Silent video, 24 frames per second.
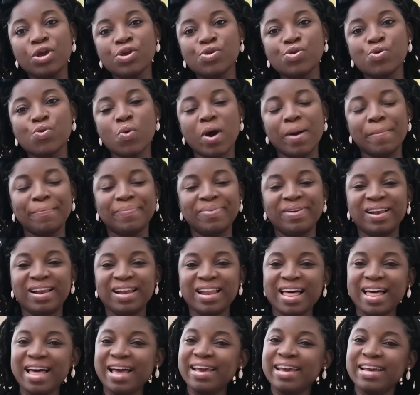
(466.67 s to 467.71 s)
you
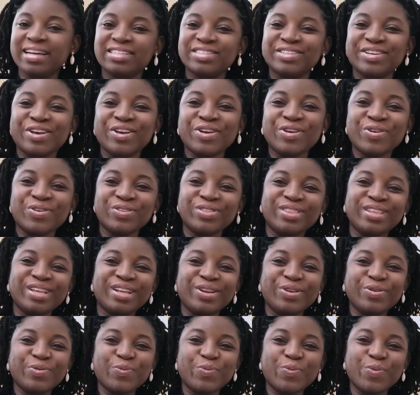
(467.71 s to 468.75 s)
apply it in your
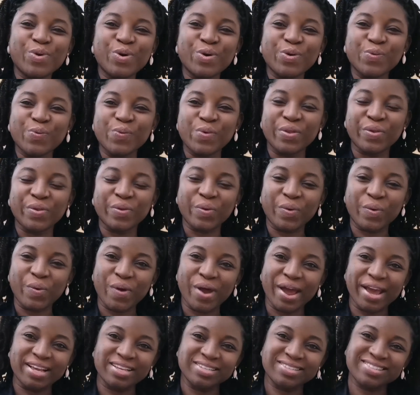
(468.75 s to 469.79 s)
daily walk with
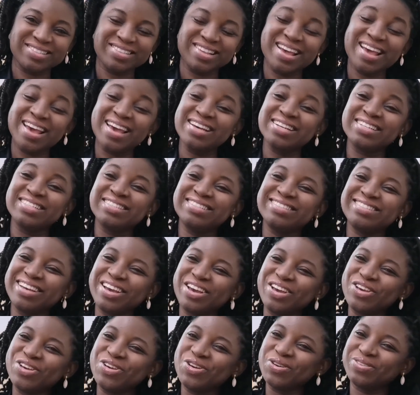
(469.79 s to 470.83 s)
Christ.
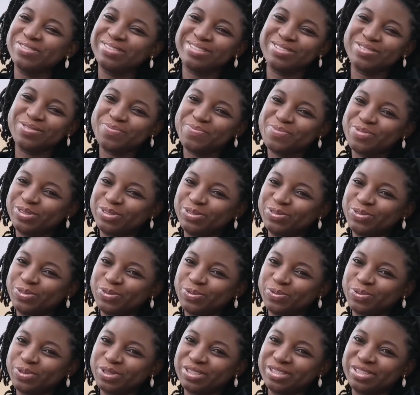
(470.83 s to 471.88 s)
Thank you so much for
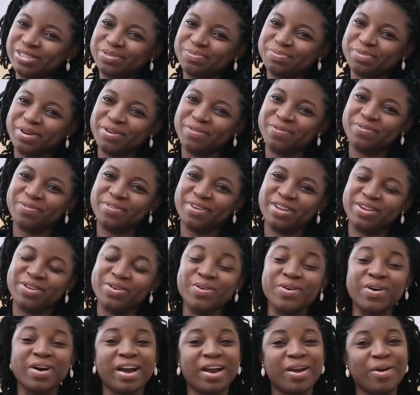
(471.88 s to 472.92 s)
watching my
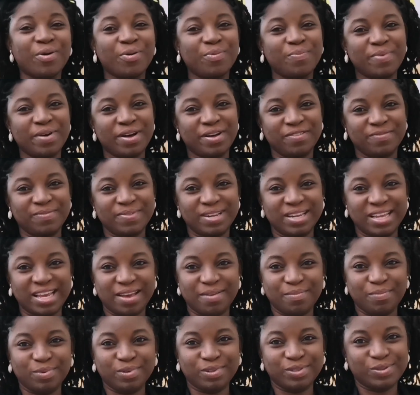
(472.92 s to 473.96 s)
video. I hope I've been
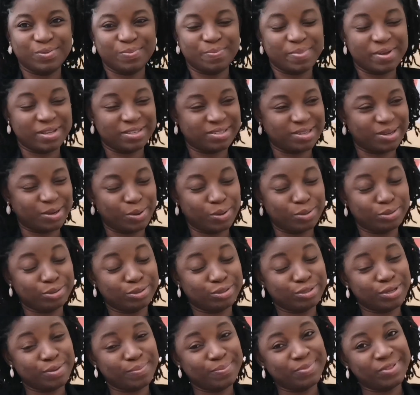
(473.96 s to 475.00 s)
able to pass across
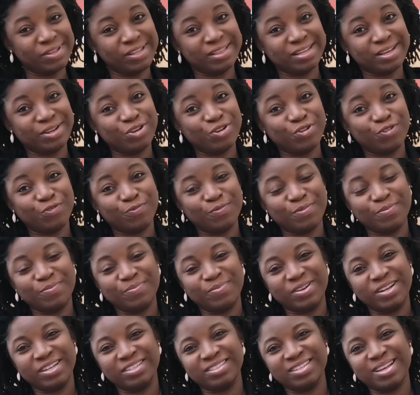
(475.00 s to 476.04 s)
something and you've been
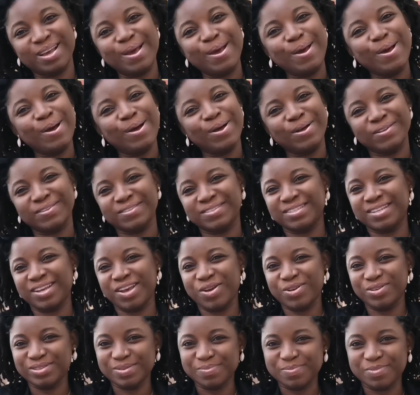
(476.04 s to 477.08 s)
blessed. I'll see
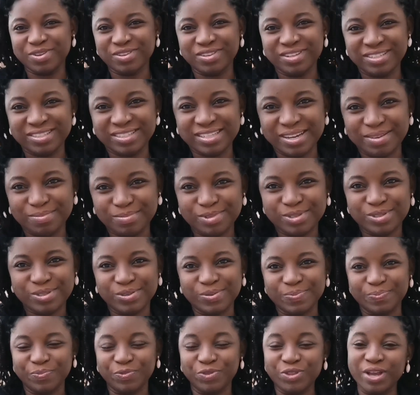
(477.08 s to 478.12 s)
you some other time
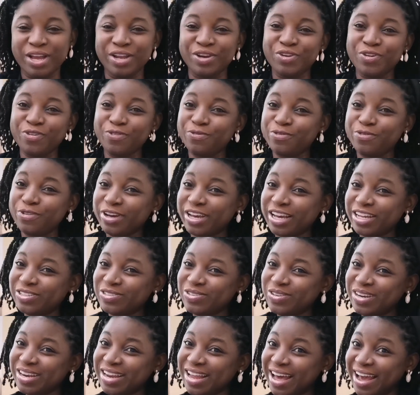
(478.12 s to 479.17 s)
soon. And don't forget
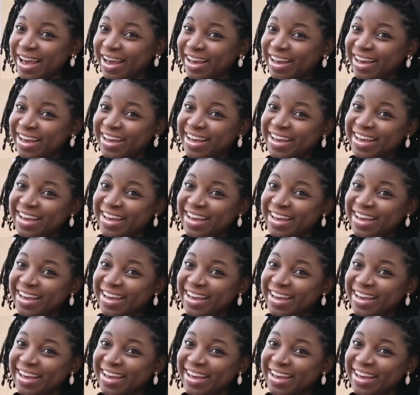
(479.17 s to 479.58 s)
to like,